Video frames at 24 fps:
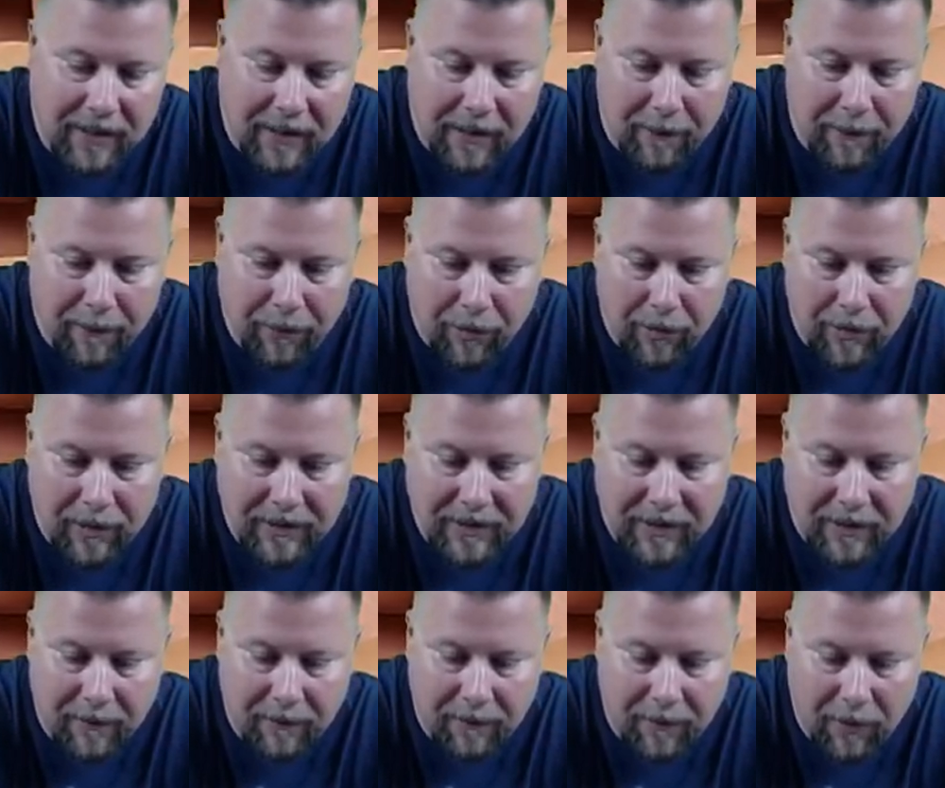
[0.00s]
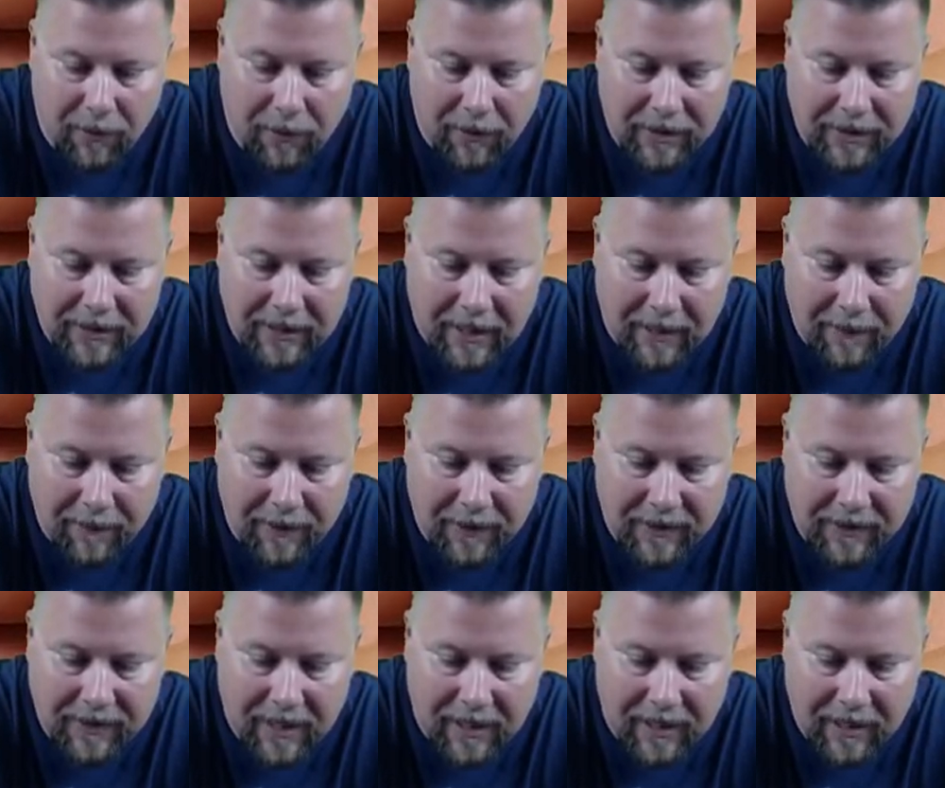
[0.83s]
a prism. But what type
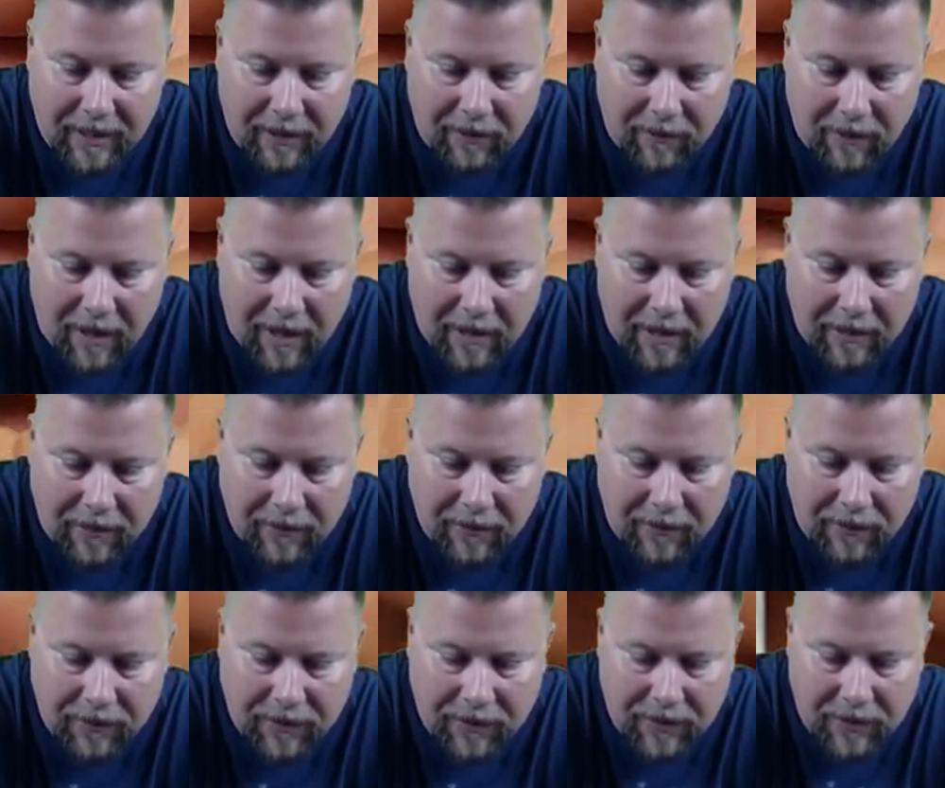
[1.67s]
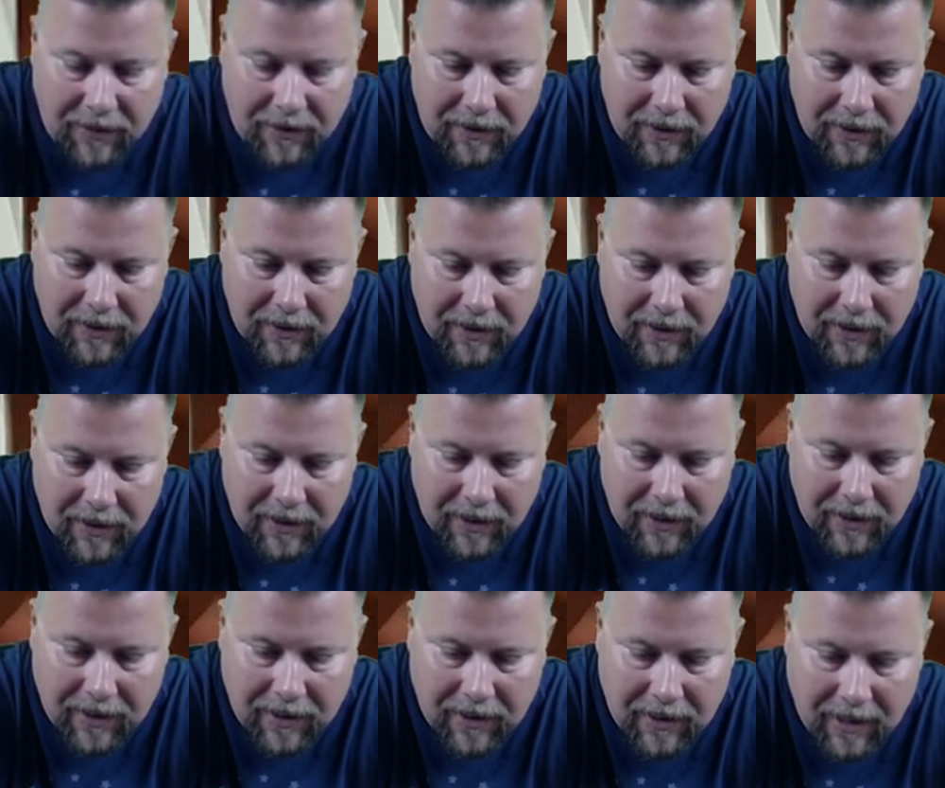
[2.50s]
is that? A Chronicles?
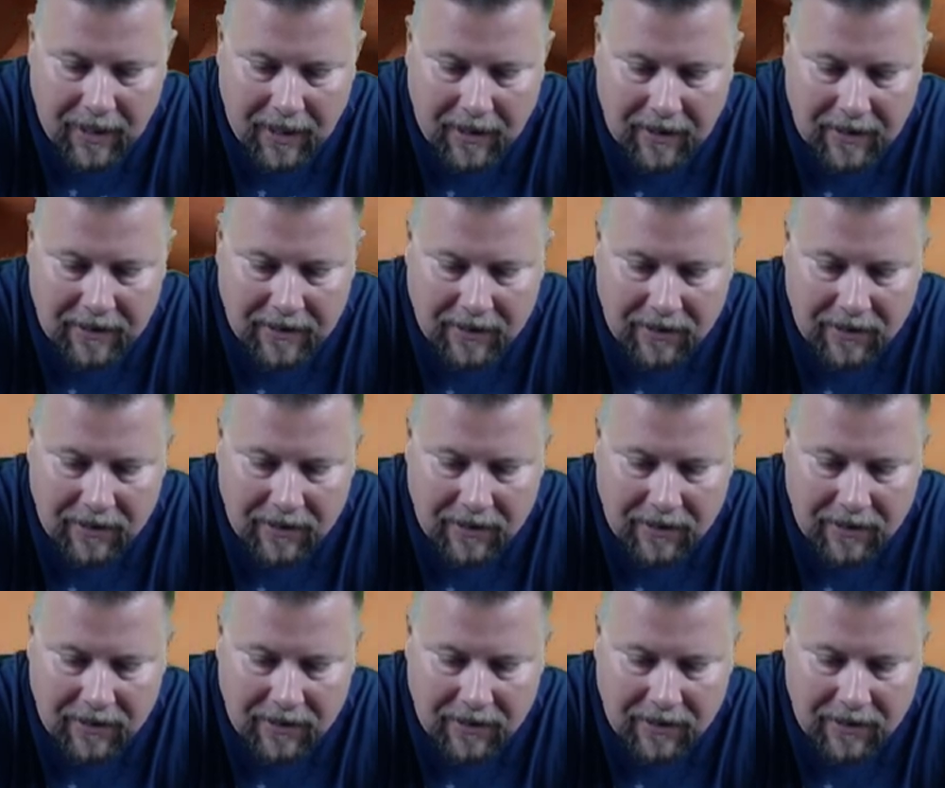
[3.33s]
Yeah, that's a